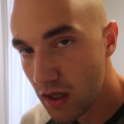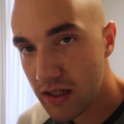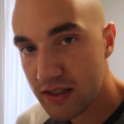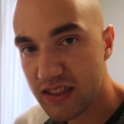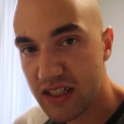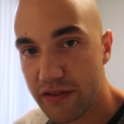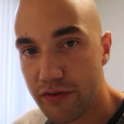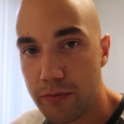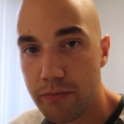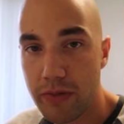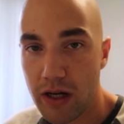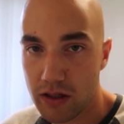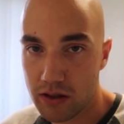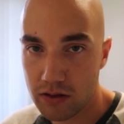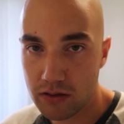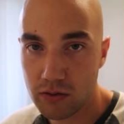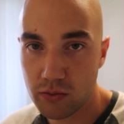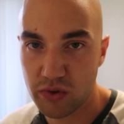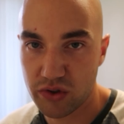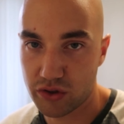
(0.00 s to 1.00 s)
It's even
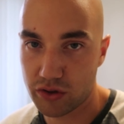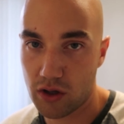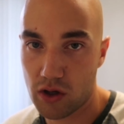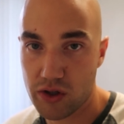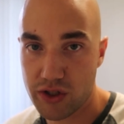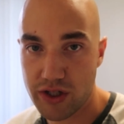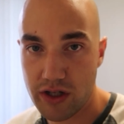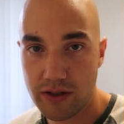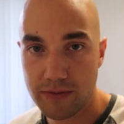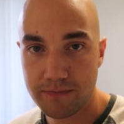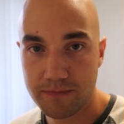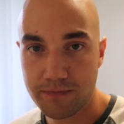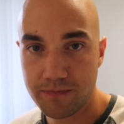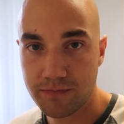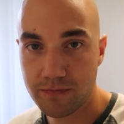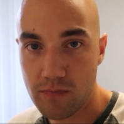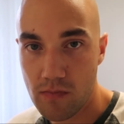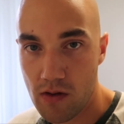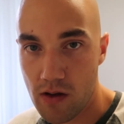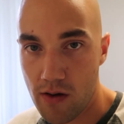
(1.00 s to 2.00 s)
better with salsa.
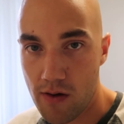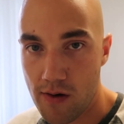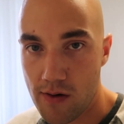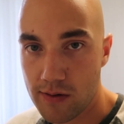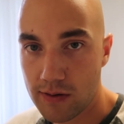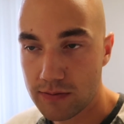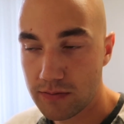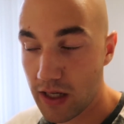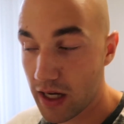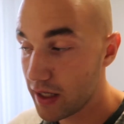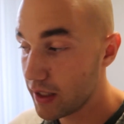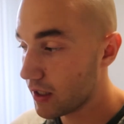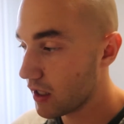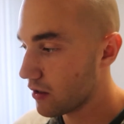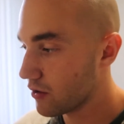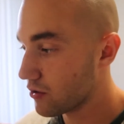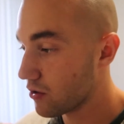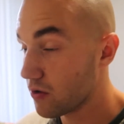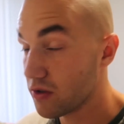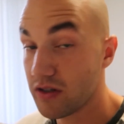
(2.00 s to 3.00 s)
Any
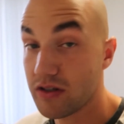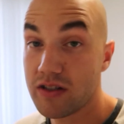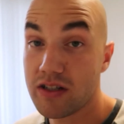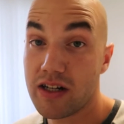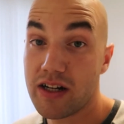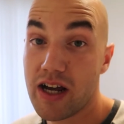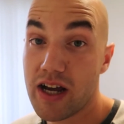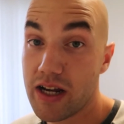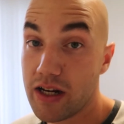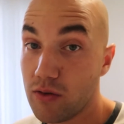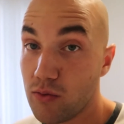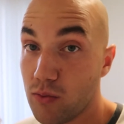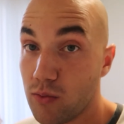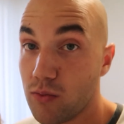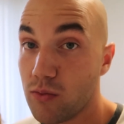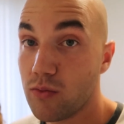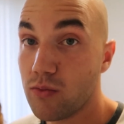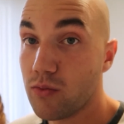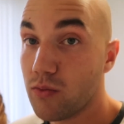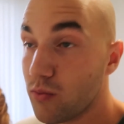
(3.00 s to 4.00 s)
kind of salsa. Tonight,
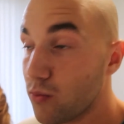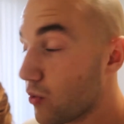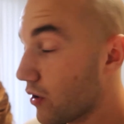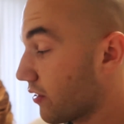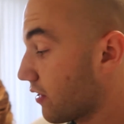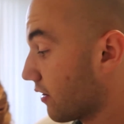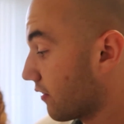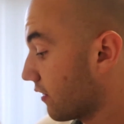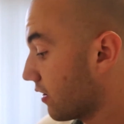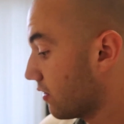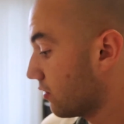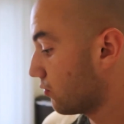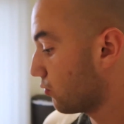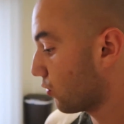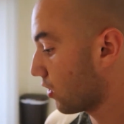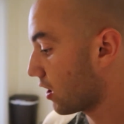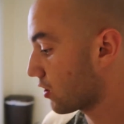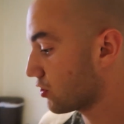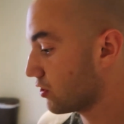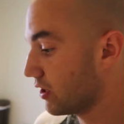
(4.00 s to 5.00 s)
one thing
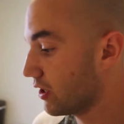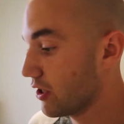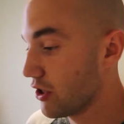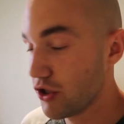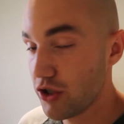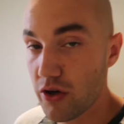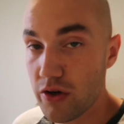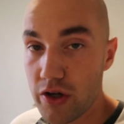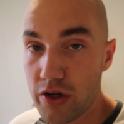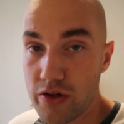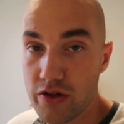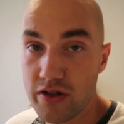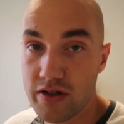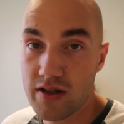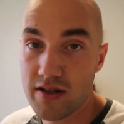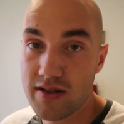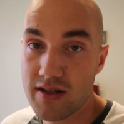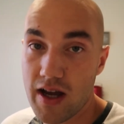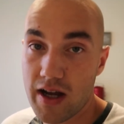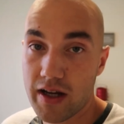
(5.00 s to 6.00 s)
that we're actually going to show you in
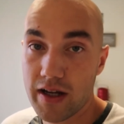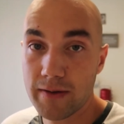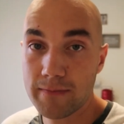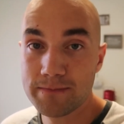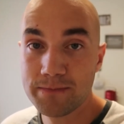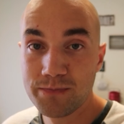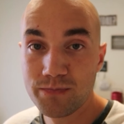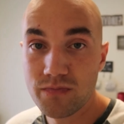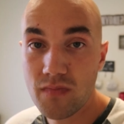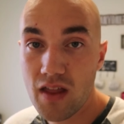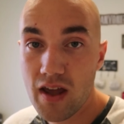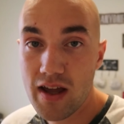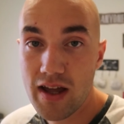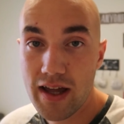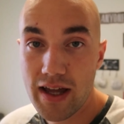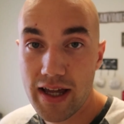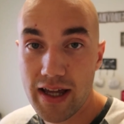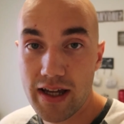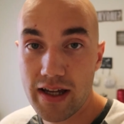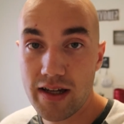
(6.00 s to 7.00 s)
just a second
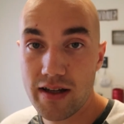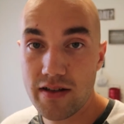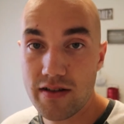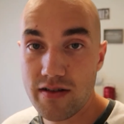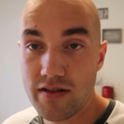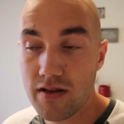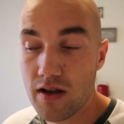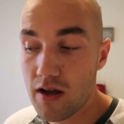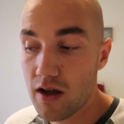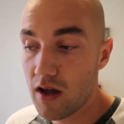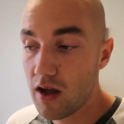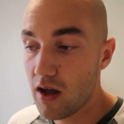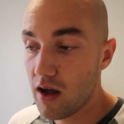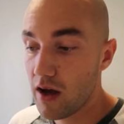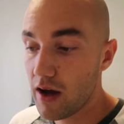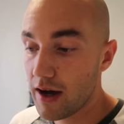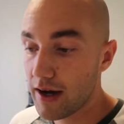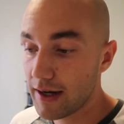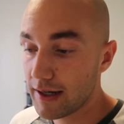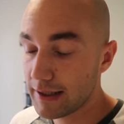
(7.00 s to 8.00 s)
is
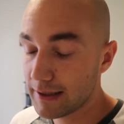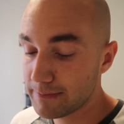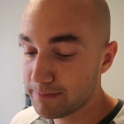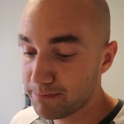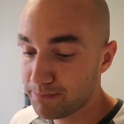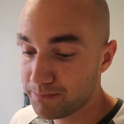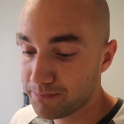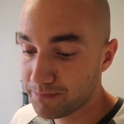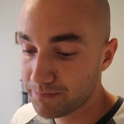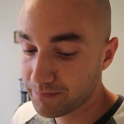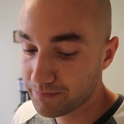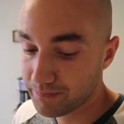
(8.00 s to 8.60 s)
um,